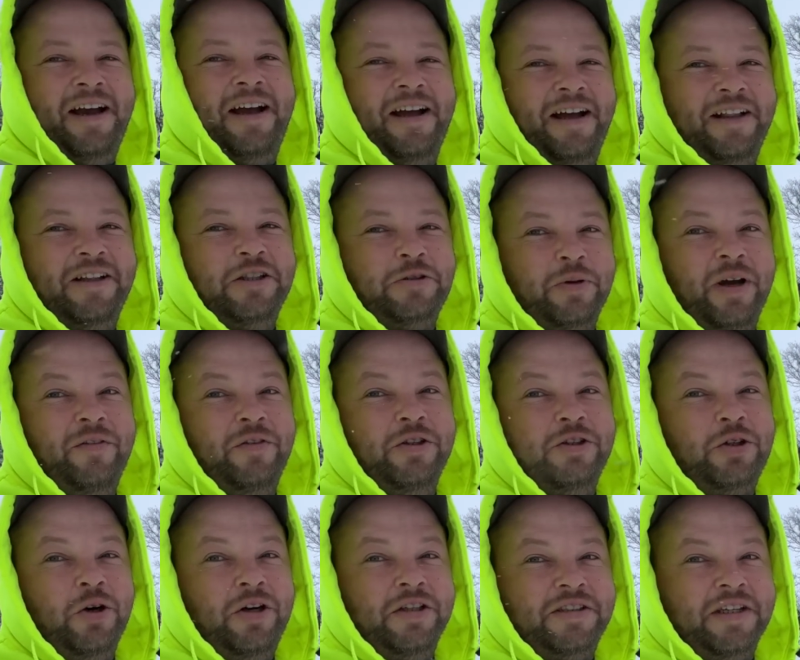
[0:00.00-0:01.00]
At least we have new
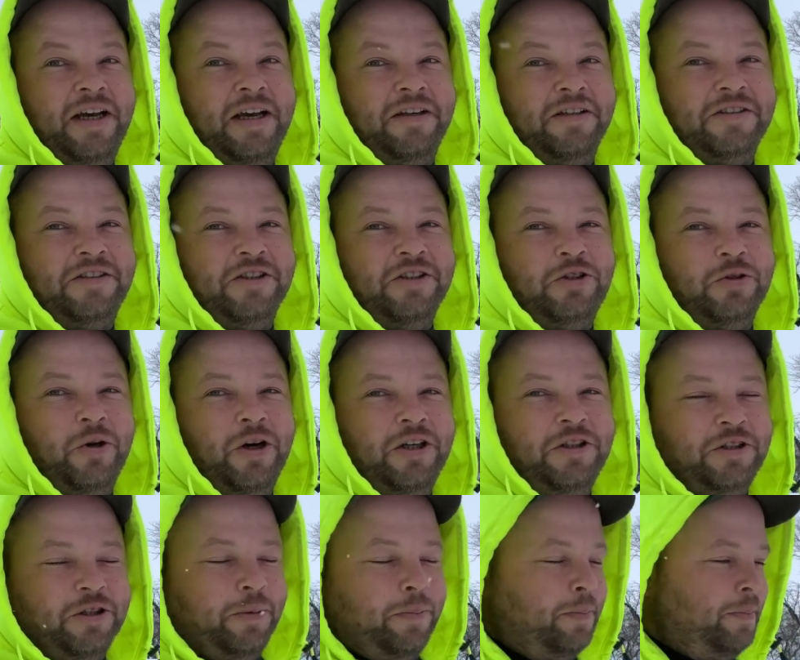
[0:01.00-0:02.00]
toys to handle the
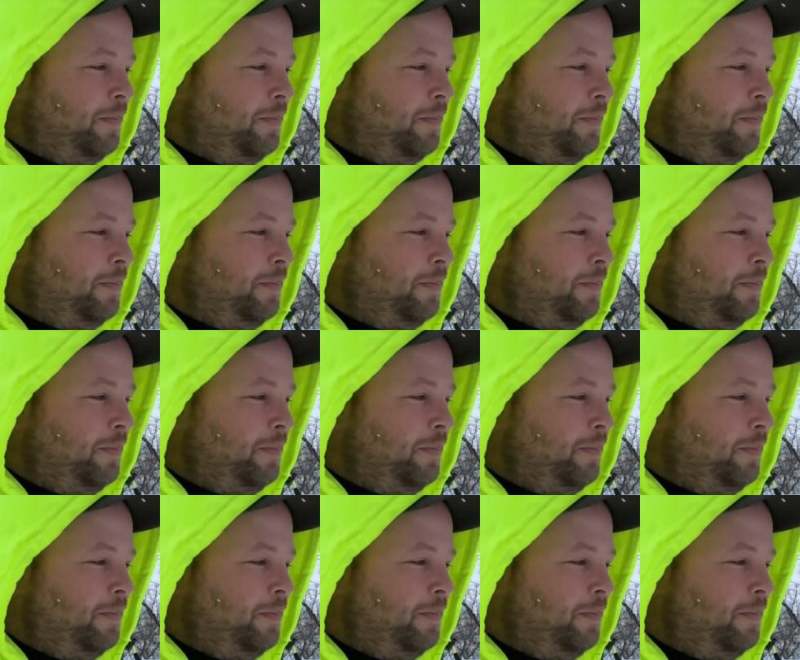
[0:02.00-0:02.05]
situation.